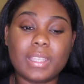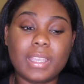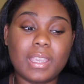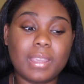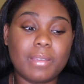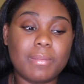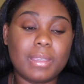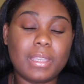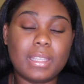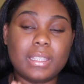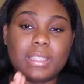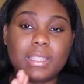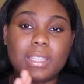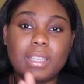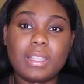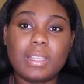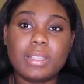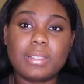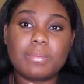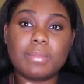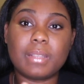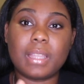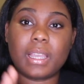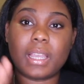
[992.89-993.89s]
And it
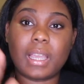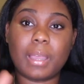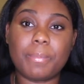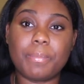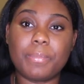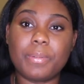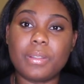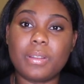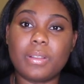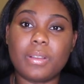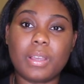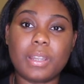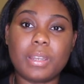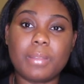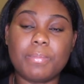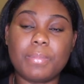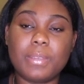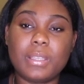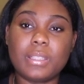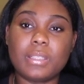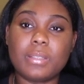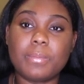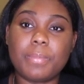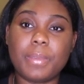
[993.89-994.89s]
tells, like, I put it on a
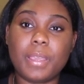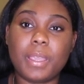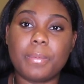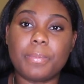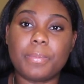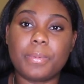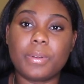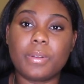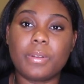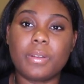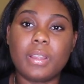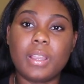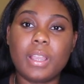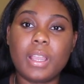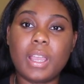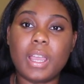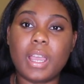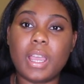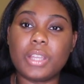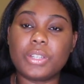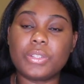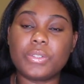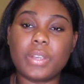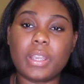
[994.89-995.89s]
piece of paper.
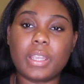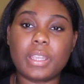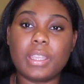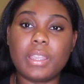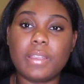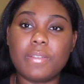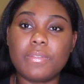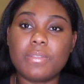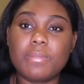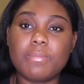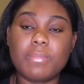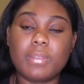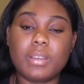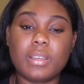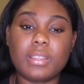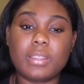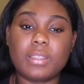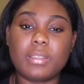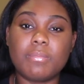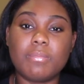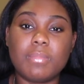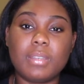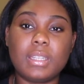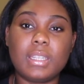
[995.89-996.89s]
I track every
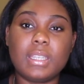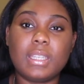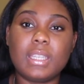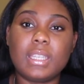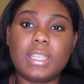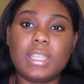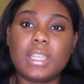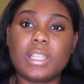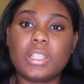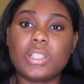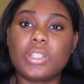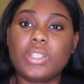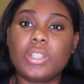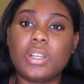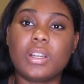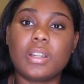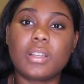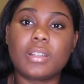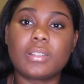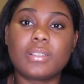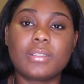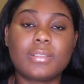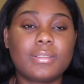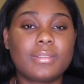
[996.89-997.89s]
month. The minute it gets
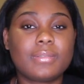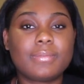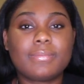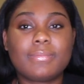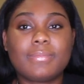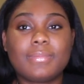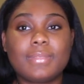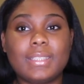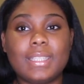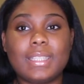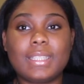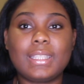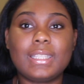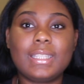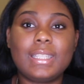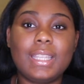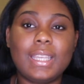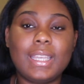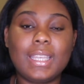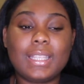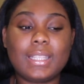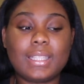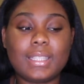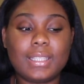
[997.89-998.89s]
dark, get the
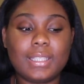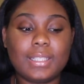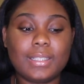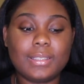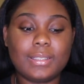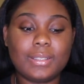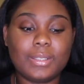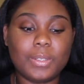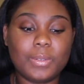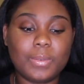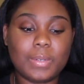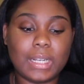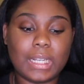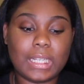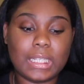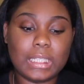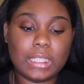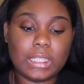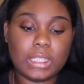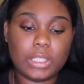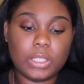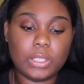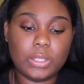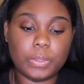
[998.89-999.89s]
dancing, do what I
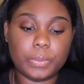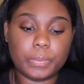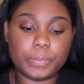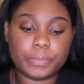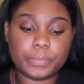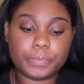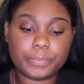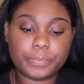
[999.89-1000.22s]
need to do.